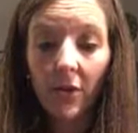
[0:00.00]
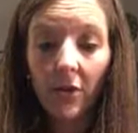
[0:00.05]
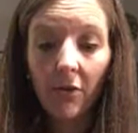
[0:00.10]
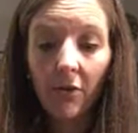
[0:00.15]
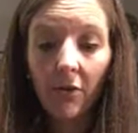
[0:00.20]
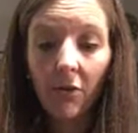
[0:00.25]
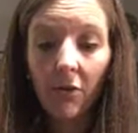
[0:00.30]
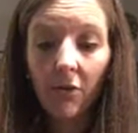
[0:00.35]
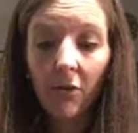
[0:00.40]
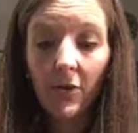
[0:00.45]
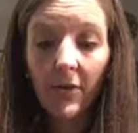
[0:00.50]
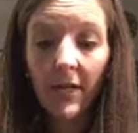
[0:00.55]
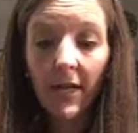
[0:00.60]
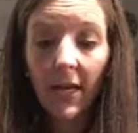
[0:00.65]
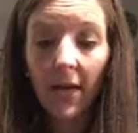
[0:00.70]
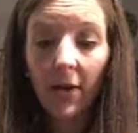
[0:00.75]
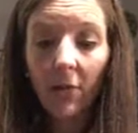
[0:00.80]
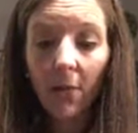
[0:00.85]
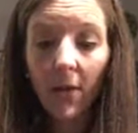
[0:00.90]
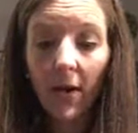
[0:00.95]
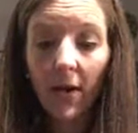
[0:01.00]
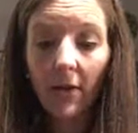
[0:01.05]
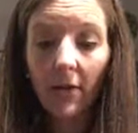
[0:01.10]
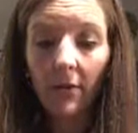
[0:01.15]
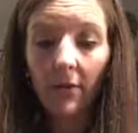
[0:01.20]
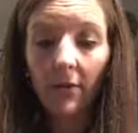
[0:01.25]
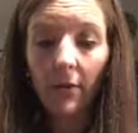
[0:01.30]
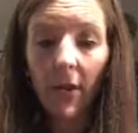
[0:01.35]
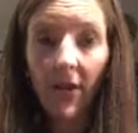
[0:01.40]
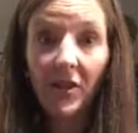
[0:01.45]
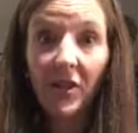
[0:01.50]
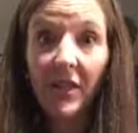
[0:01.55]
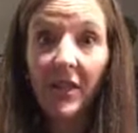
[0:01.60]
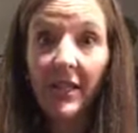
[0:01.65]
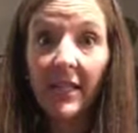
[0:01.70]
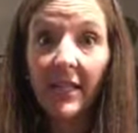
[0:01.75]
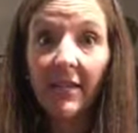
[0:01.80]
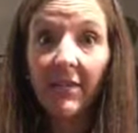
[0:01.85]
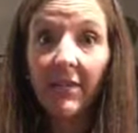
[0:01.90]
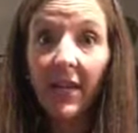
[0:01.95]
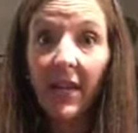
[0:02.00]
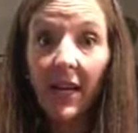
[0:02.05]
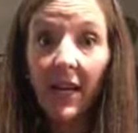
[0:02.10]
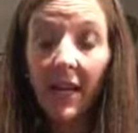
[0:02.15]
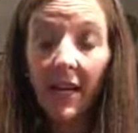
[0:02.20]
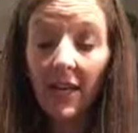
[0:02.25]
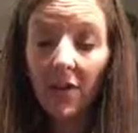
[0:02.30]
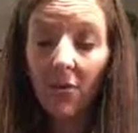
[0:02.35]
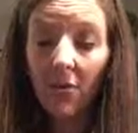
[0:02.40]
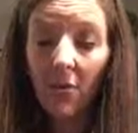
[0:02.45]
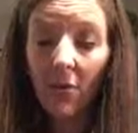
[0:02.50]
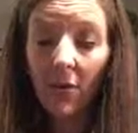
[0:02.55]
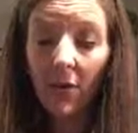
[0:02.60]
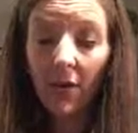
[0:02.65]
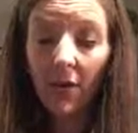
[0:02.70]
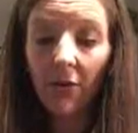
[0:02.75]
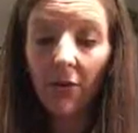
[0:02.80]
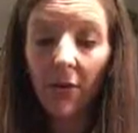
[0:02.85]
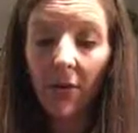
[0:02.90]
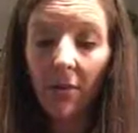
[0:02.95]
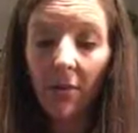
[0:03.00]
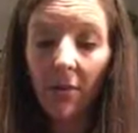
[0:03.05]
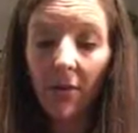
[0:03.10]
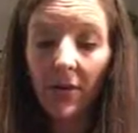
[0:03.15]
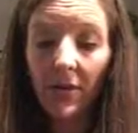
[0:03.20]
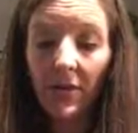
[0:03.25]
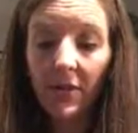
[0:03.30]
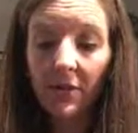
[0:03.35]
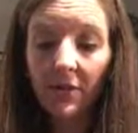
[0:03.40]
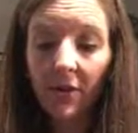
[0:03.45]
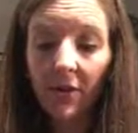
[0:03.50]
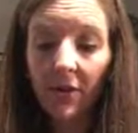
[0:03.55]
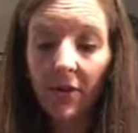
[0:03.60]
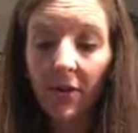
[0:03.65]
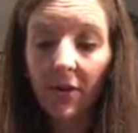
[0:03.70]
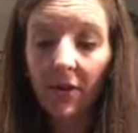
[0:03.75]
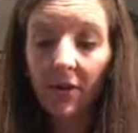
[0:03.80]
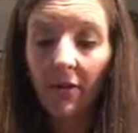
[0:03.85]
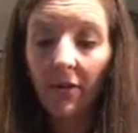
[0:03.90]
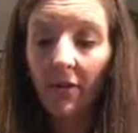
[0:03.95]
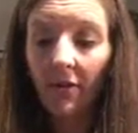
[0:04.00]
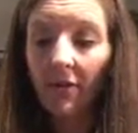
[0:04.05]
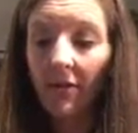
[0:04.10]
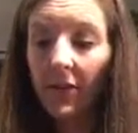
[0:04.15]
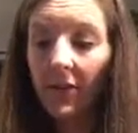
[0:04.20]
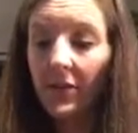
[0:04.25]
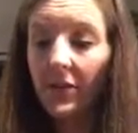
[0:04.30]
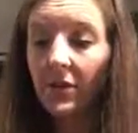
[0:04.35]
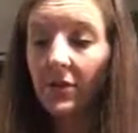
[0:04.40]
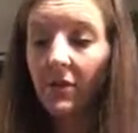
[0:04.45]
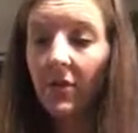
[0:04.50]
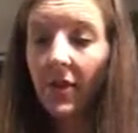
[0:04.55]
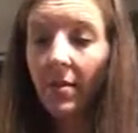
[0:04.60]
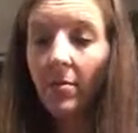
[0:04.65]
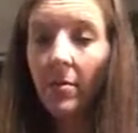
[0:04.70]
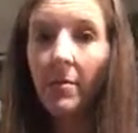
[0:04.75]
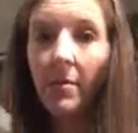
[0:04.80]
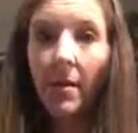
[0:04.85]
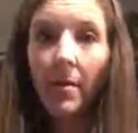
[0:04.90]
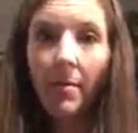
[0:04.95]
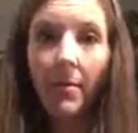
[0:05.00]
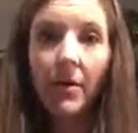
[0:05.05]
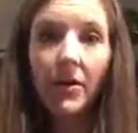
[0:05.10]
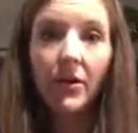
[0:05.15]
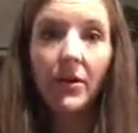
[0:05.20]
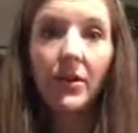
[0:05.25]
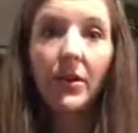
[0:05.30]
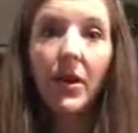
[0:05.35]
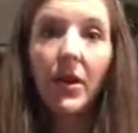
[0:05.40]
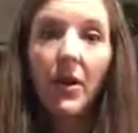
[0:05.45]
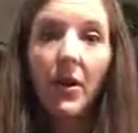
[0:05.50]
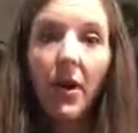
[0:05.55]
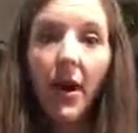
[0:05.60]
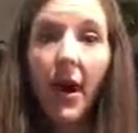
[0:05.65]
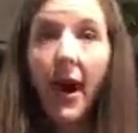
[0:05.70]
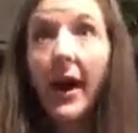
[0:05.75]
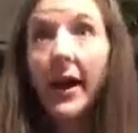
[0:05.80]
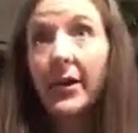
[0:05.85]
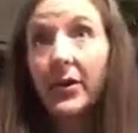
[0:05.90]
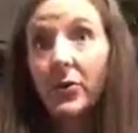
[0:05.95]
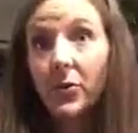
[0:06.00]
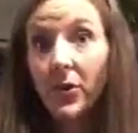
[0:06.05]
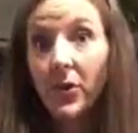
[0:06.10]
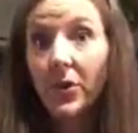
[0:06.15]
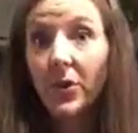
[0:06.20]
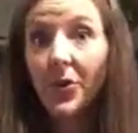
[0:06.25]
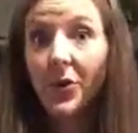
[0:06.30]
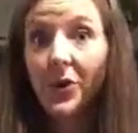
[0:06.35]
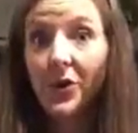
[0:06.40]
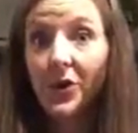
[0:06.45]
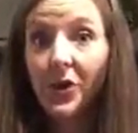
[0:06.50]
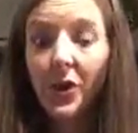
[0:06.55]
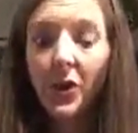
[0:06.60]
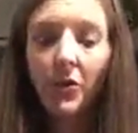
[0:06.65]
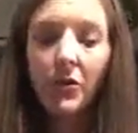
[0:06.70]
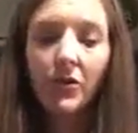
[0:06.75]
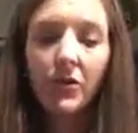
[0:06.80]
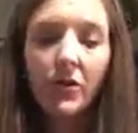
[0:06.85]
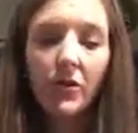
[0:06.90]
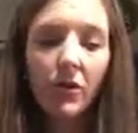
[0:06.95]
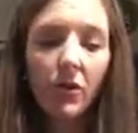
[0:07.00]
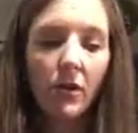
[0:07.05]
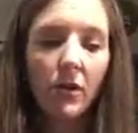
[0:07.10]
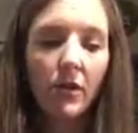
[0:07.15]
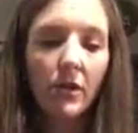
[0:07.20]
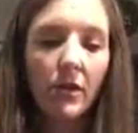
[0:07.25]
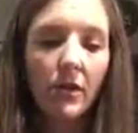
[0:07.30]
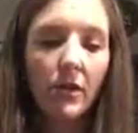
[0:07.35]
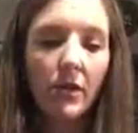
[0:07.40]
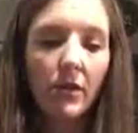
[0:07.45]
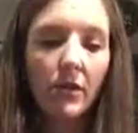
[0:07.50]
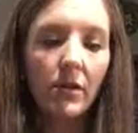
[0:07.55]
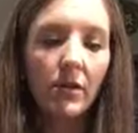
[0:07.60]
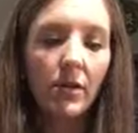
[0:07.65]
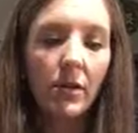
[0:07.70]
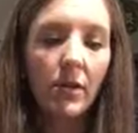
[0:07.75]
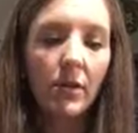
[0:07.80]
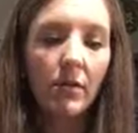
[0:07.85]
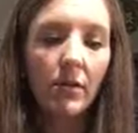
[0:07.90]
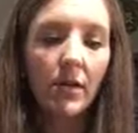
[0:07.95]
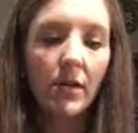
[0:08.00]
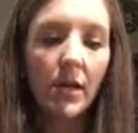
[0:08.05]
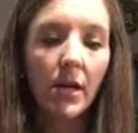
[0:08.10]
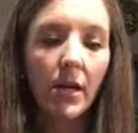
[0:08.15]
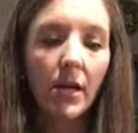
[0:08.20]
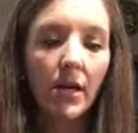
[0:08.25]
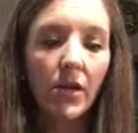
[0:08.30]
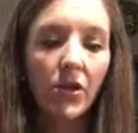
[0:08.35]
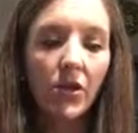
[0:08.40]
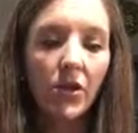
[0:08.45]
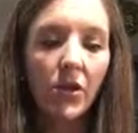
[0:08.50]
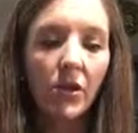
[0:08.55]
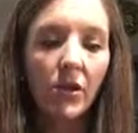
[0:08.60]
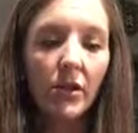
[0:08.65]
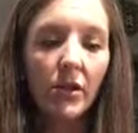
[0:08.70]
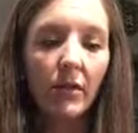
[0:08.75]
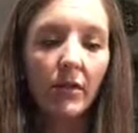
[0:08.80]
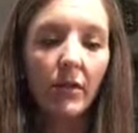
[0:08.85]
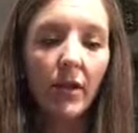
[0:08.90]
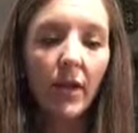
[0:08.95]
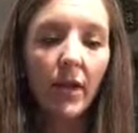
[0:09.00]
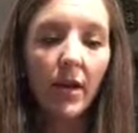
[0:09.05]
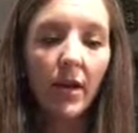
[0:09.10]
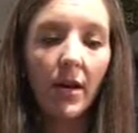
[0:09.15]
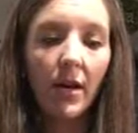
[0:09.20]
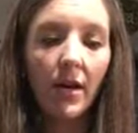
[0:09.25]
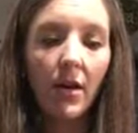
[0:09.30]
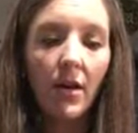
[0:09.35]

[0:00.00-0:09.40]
using it while watching TV, and you won't interrupt the rest of your friends or family members and or your show, so you can still see what's on HGTV